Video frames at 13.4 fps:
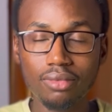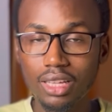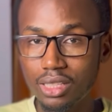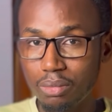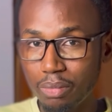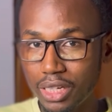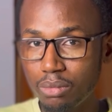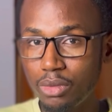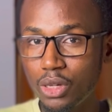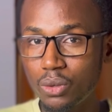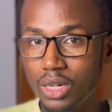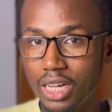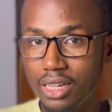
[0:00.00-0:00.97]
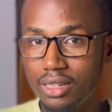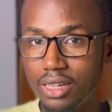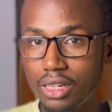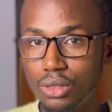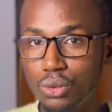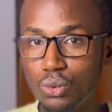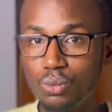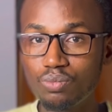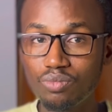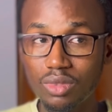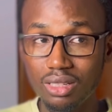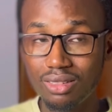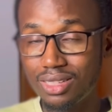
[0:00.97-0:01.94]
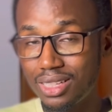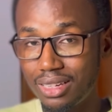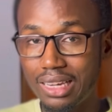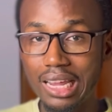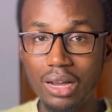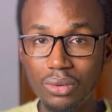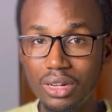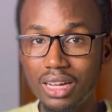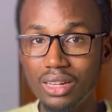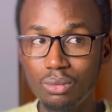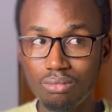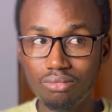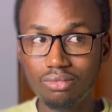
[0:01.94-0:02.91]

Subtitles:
it might be a good idea to sit down and